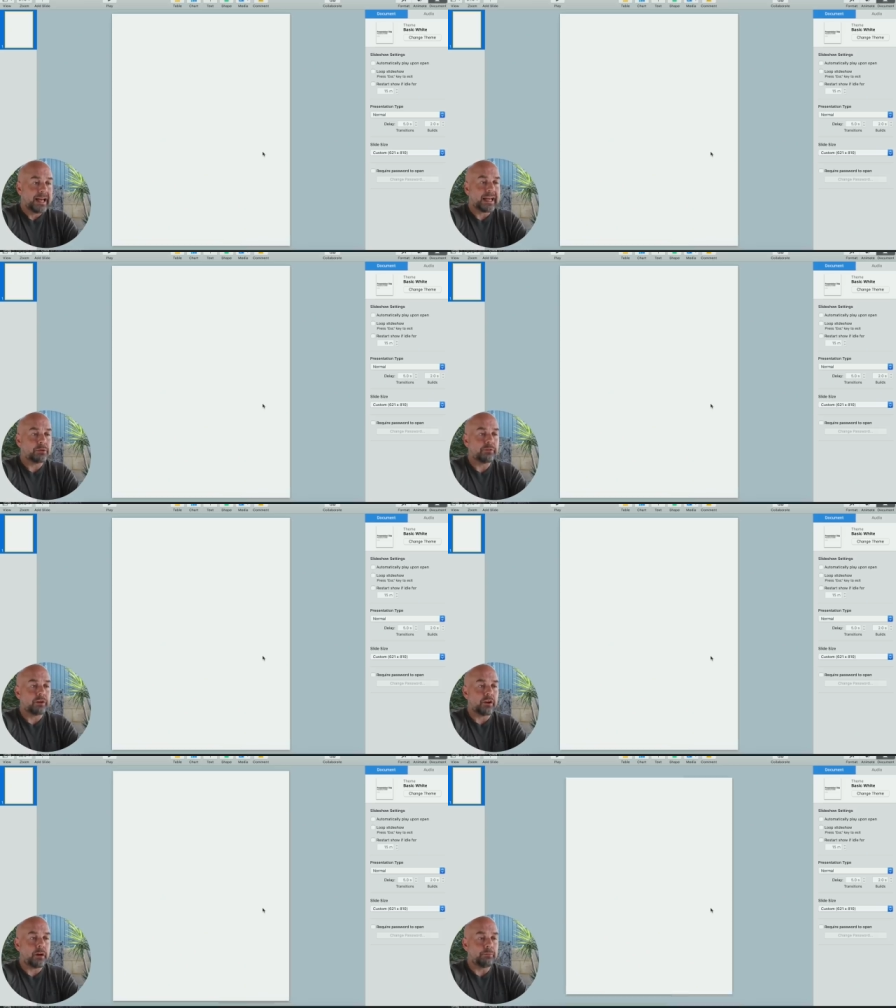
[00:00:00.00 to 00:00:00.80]
and we've
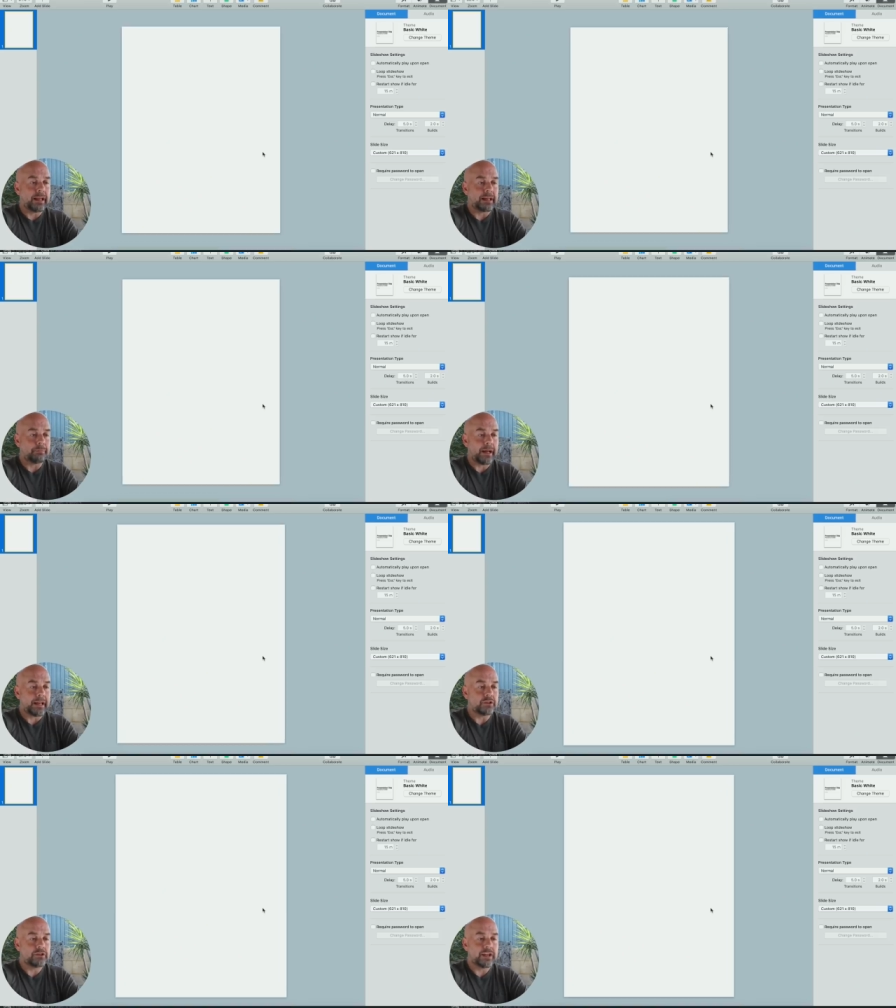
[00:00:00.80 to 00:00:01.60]
got our blank
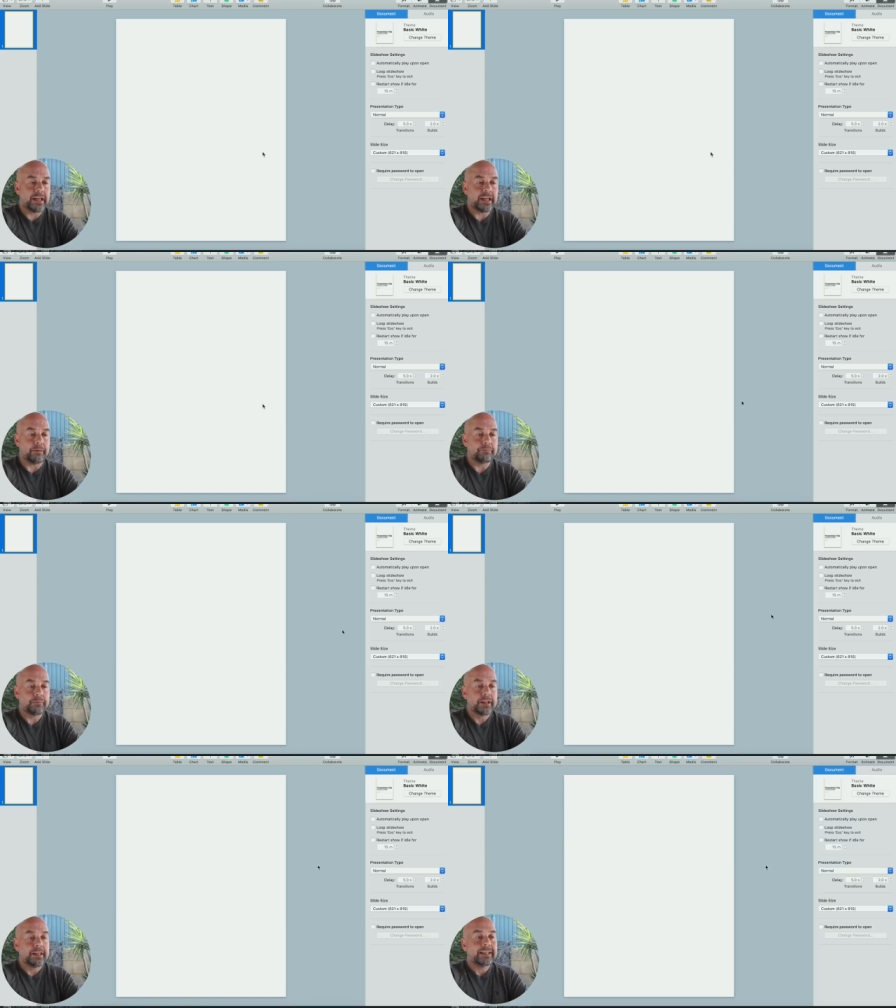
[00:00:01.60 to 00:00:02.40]
page here.
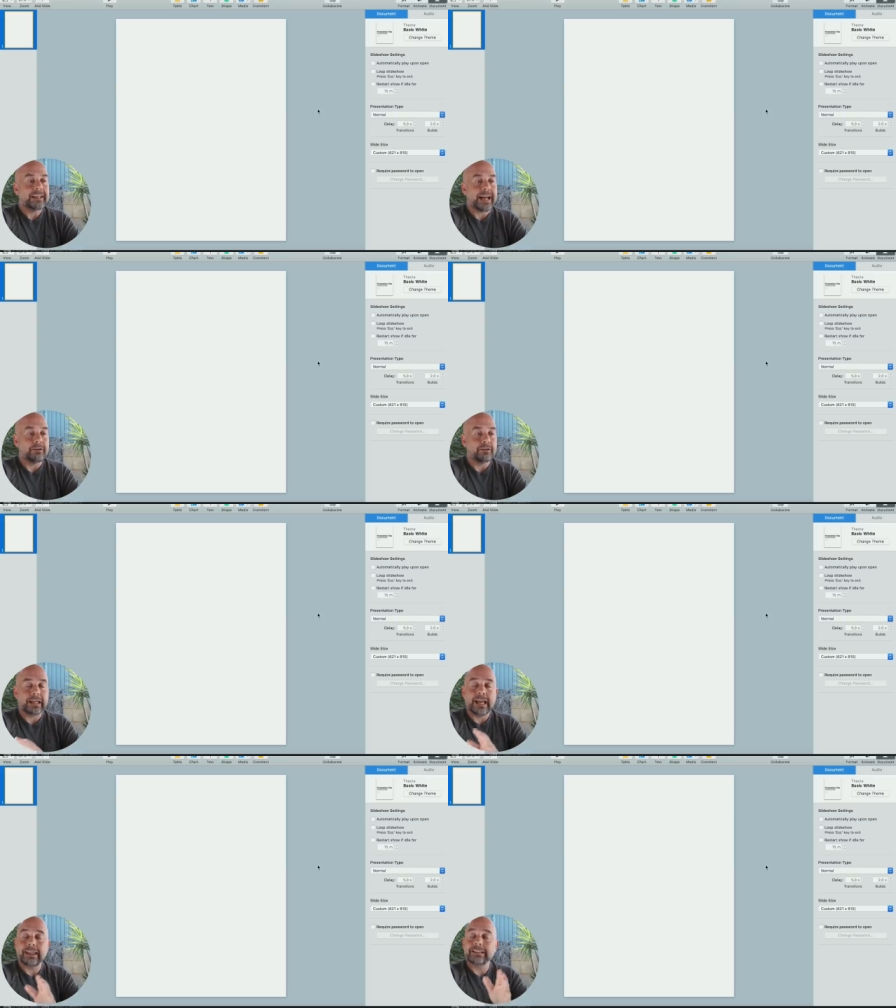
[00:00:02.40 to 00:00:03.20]
Now, again,